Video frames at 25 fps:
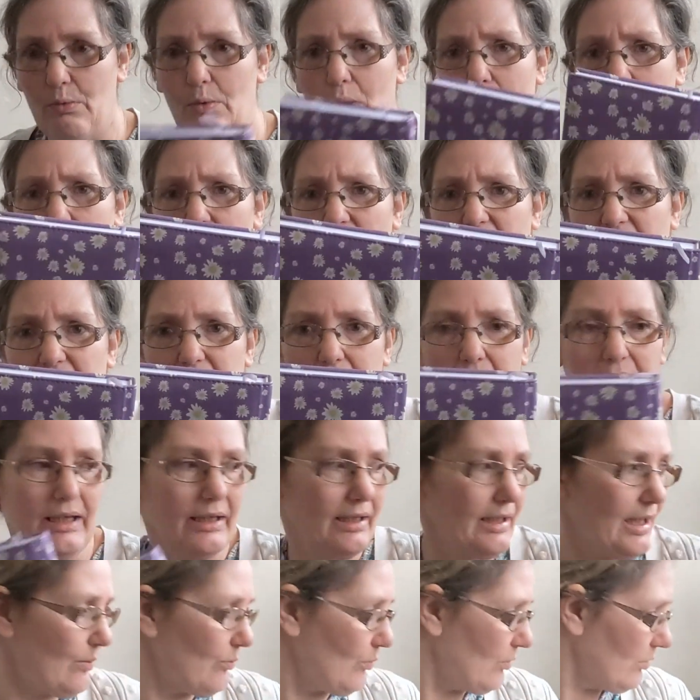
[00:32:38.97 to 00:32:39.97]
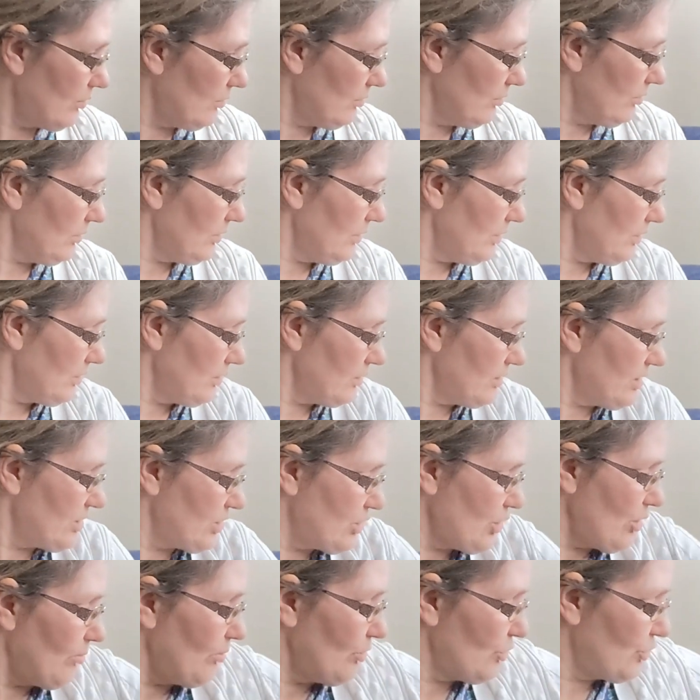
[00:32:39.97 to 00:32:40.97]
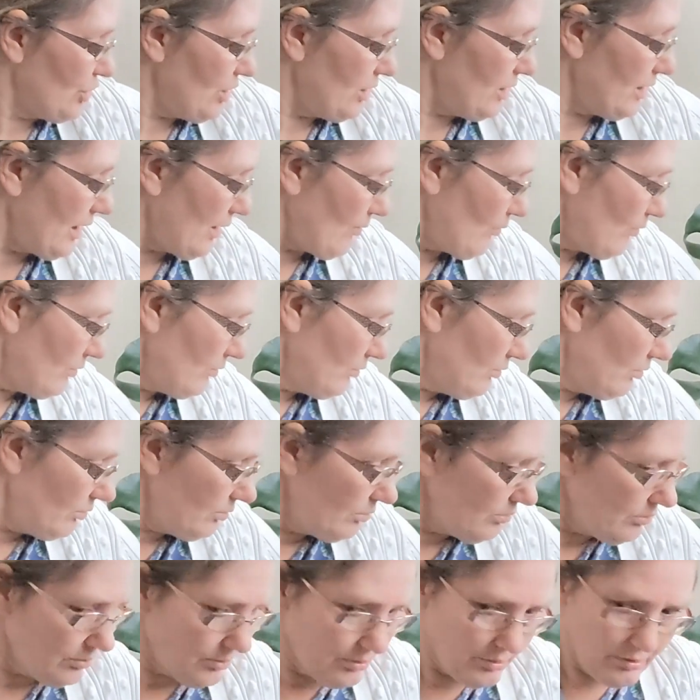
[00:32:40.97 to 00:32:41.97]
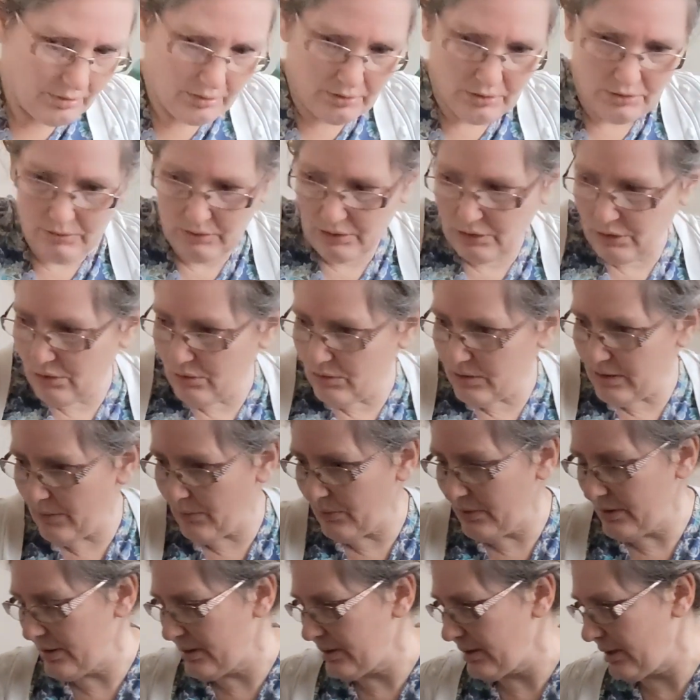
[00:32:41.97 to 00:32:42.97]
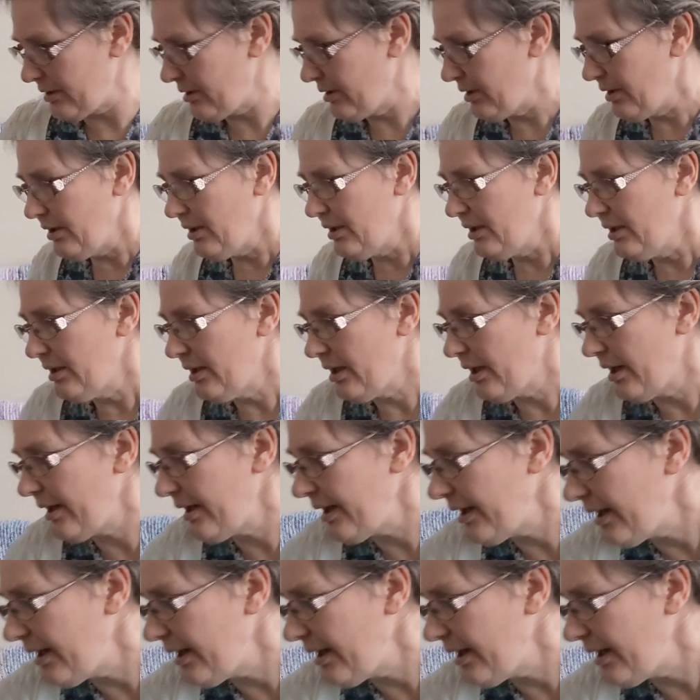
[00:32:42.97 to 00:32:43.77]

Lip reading: I won't bother taking that one. There's not much in that one. I can use that one instead. I